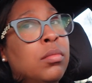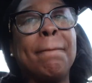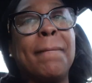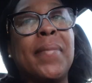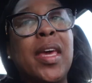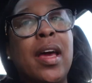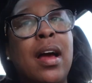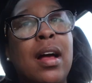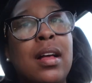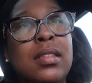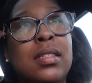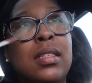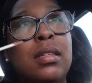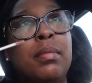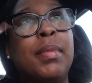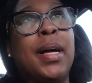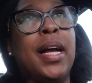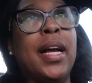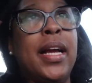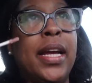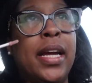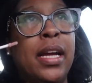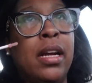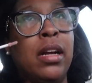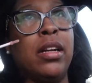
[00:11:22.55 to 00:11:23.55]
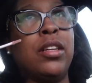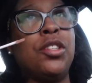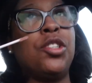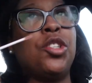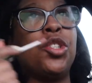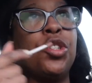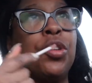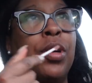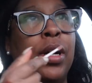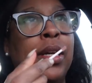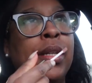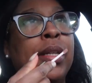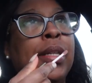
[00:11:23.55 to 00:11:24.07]
Y'all see my hair is
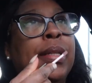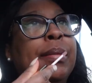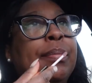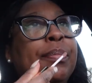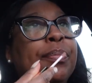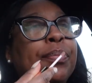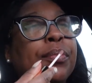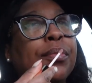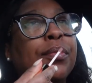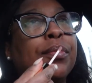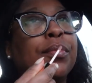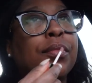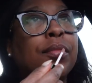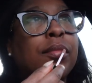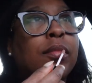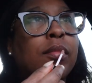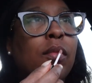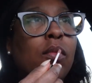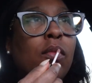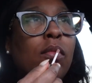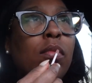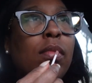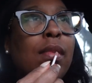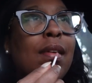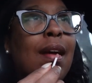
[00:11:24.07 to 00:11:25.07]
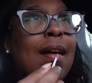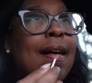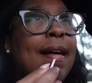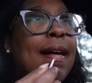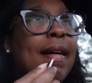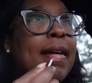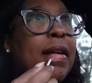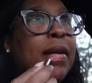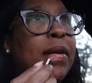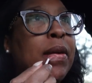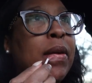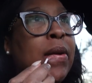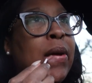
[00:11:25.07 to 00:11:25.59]
straight. I
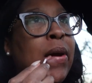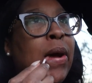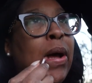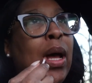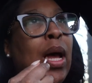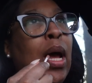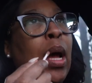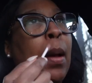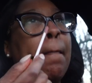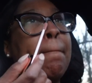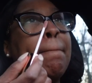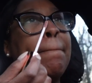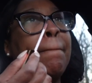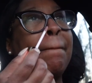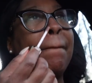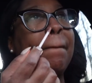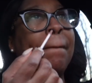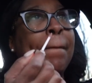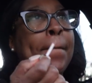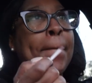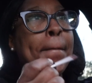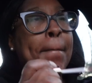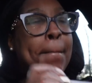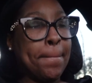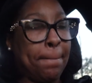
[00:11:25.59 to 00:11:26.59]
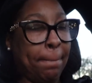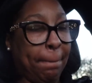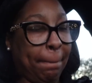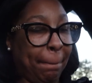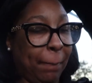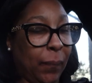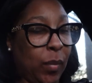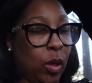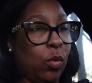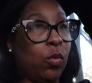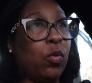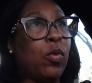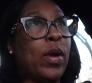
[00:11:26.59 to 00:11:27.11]
ended up
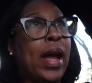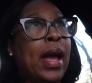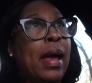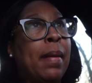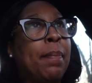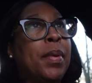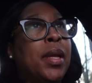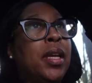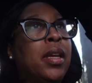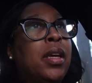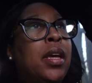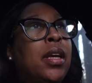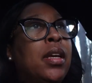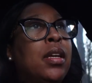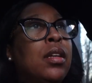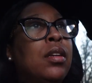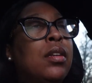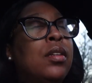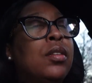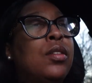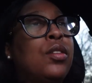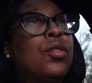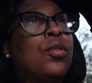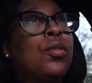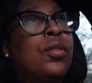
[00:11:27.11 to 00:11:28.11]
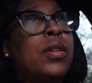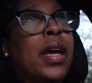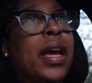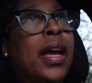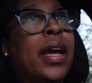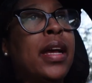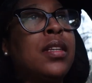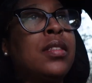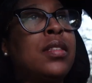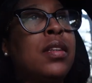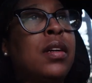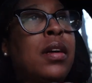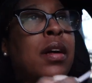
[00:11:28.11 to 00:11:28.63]
wrapping it two
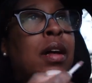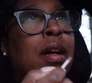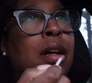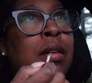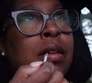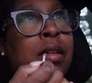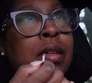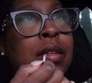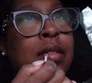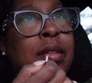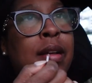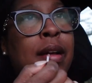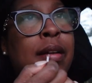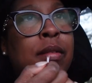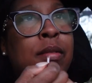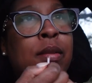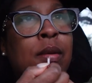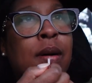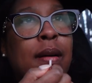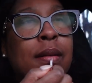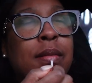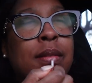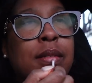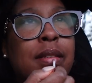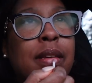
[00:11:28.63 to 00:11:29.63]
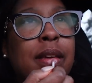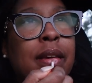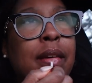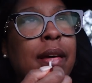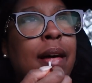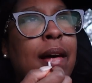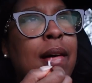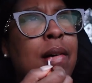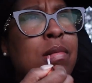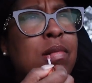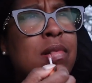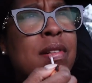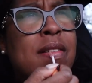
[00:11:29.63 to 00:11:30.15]
days ago because I knew I was getting...
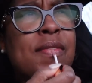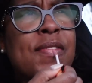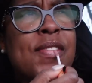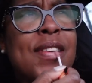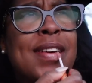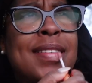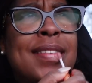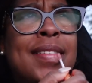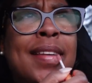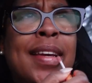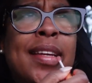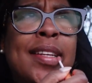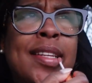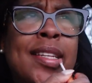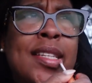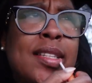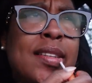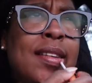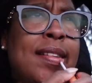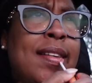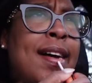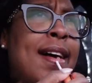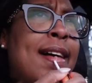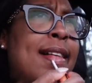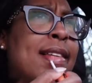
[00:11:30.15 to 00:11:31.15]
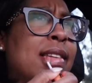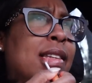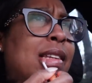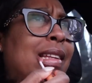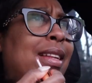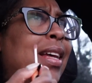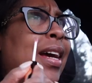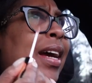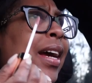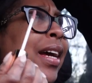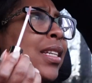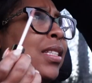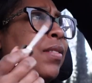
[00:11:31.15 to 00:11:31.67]
I don't know if I said this to y'all in the
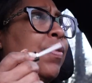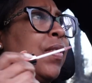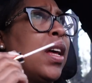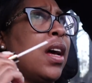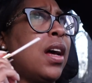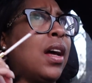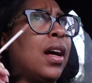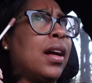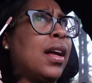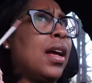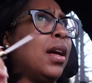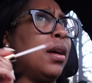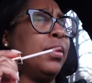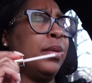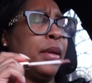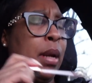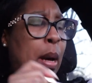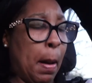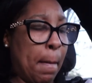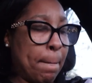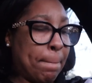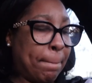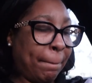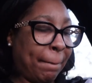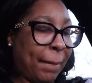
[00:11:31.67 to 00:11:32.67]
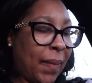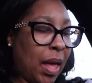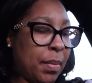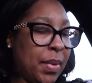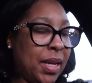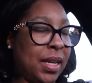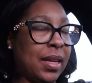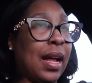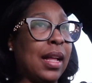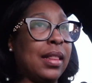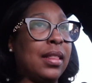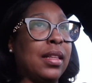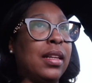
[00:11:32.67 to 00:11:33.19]
last vlog. I don't know. I
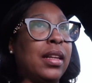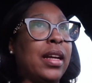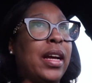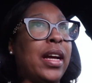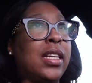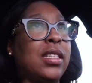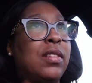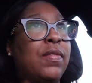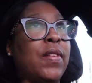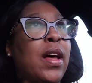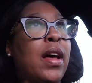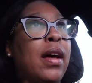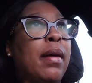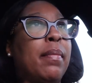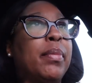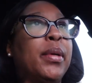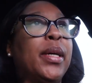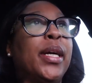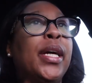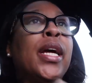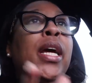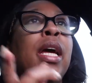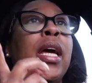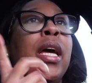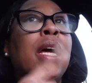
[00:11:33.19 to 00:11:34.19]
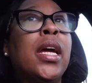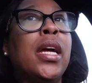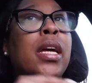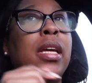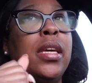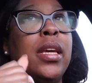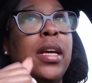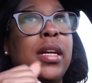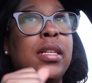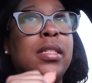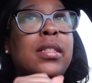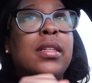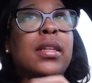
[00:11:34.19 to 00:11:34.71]
mean, not the last vlog, but
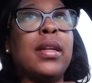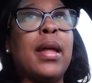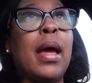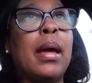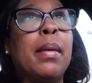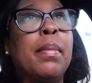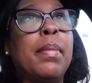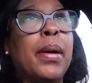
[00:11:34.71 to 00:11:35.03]
yesterday.